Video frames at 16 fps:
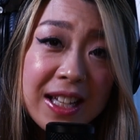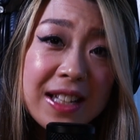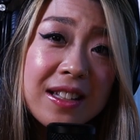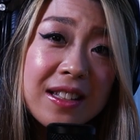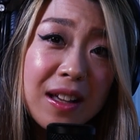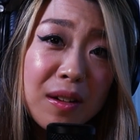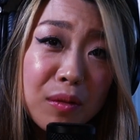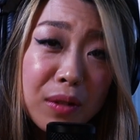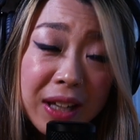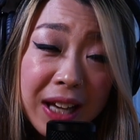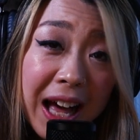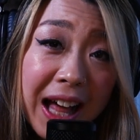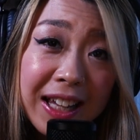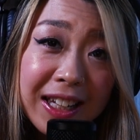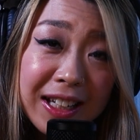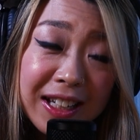This is a
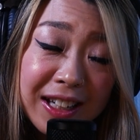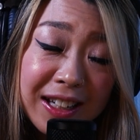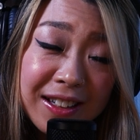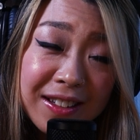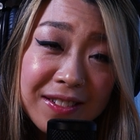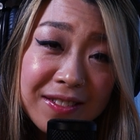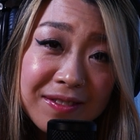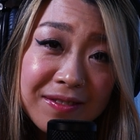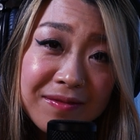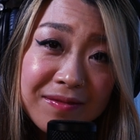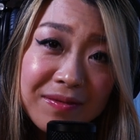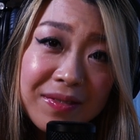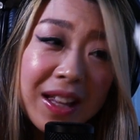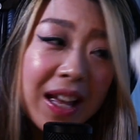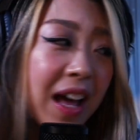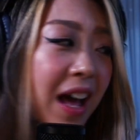reality.
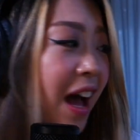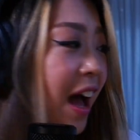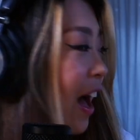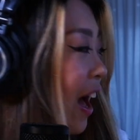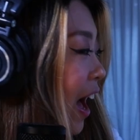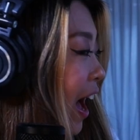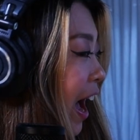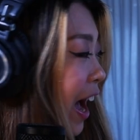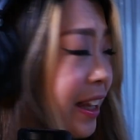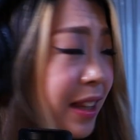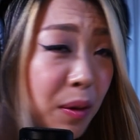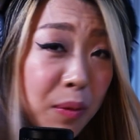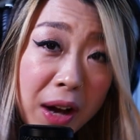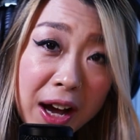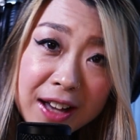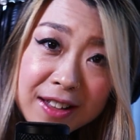
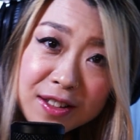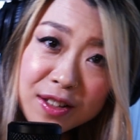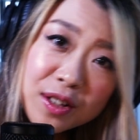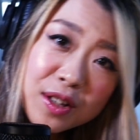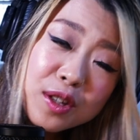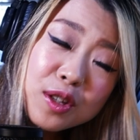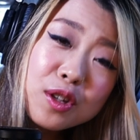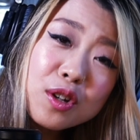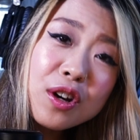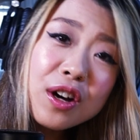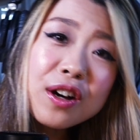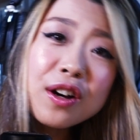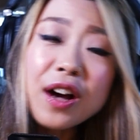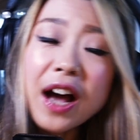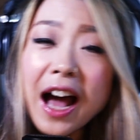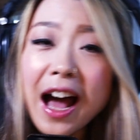Otherwise, you
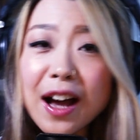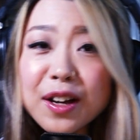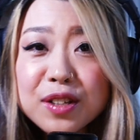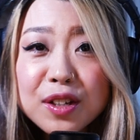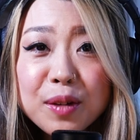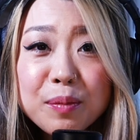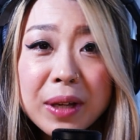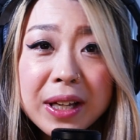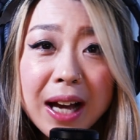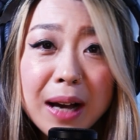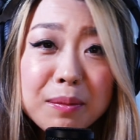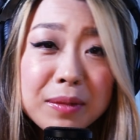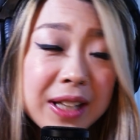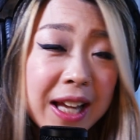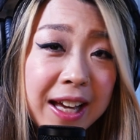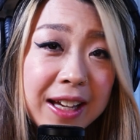actually
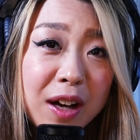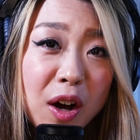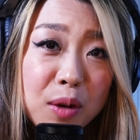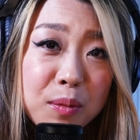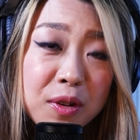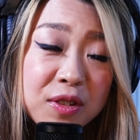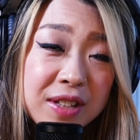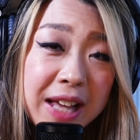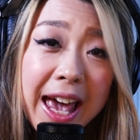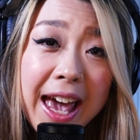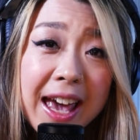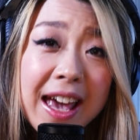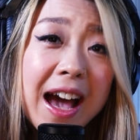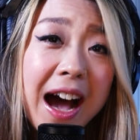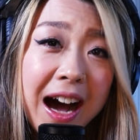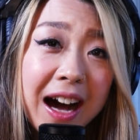become like almost
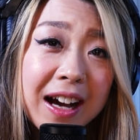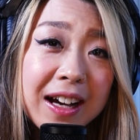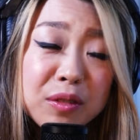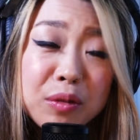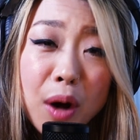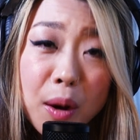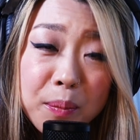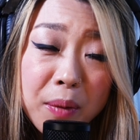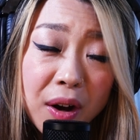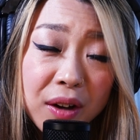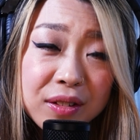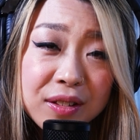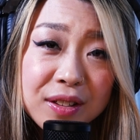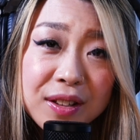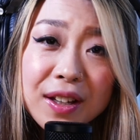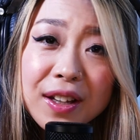AI
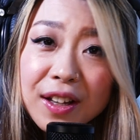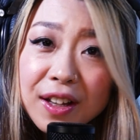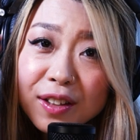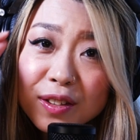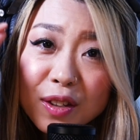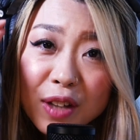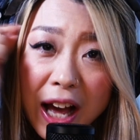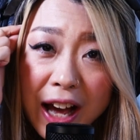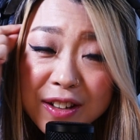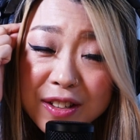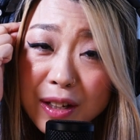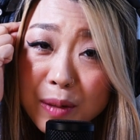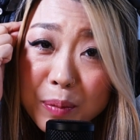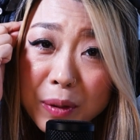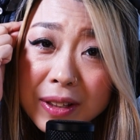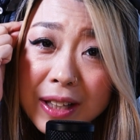robot to
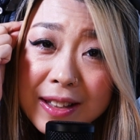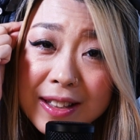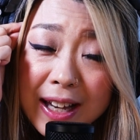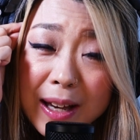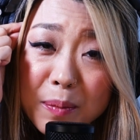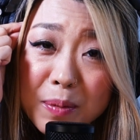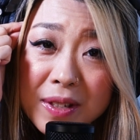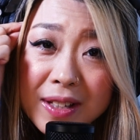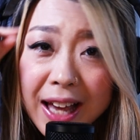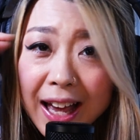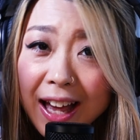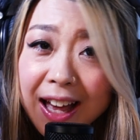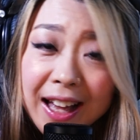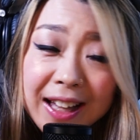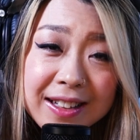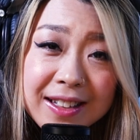actually put the tips
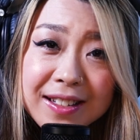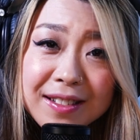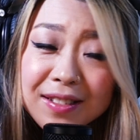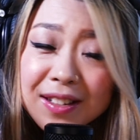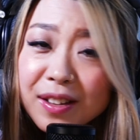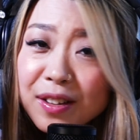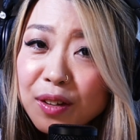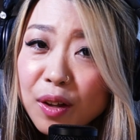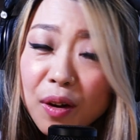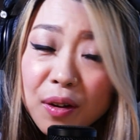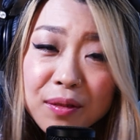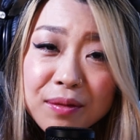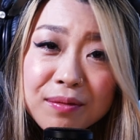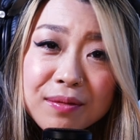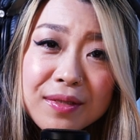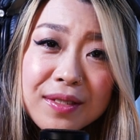and, you
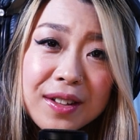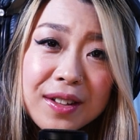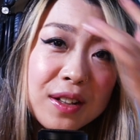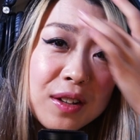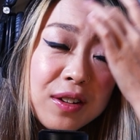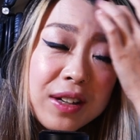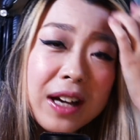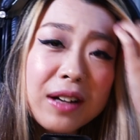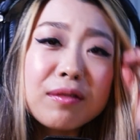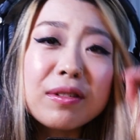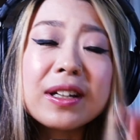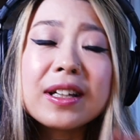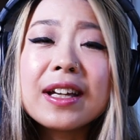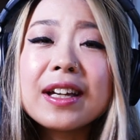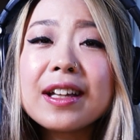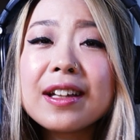know, you can
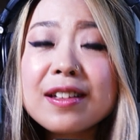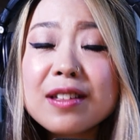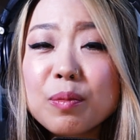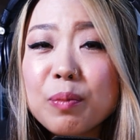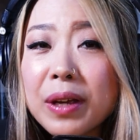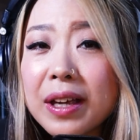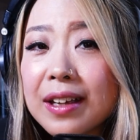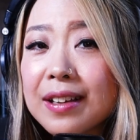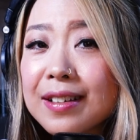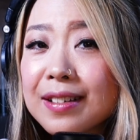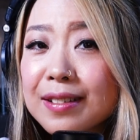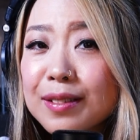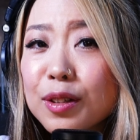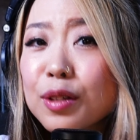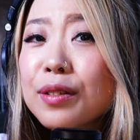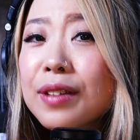really
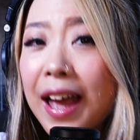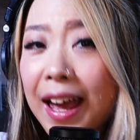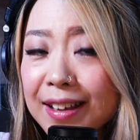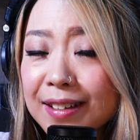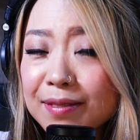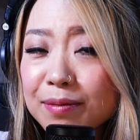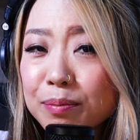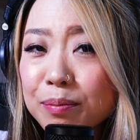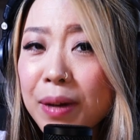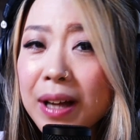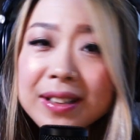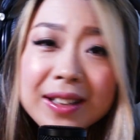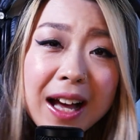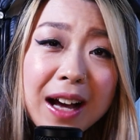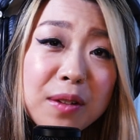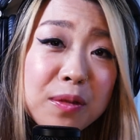speak today.
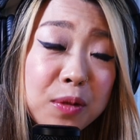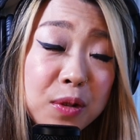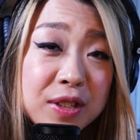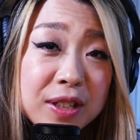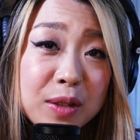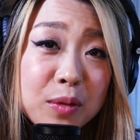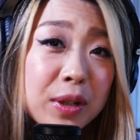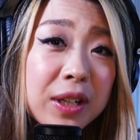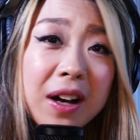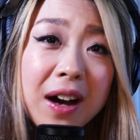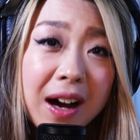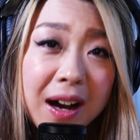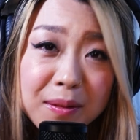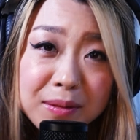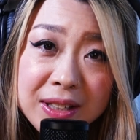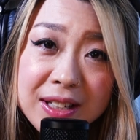But unfortunately, we
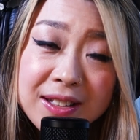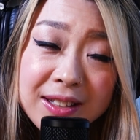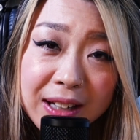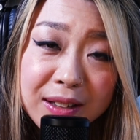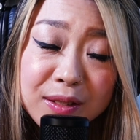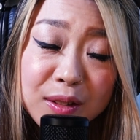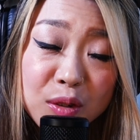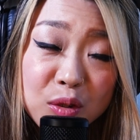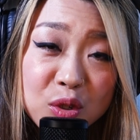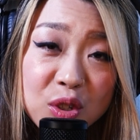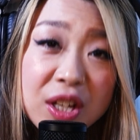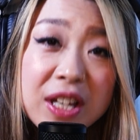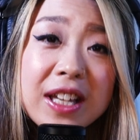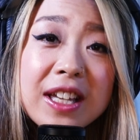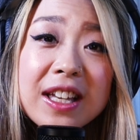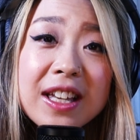don't have this
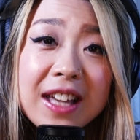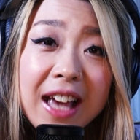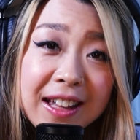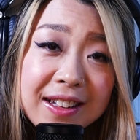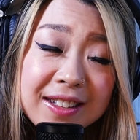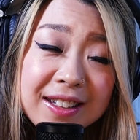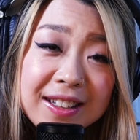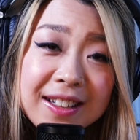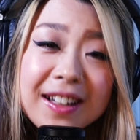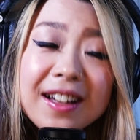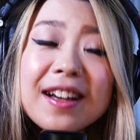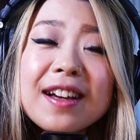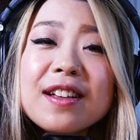technology yet.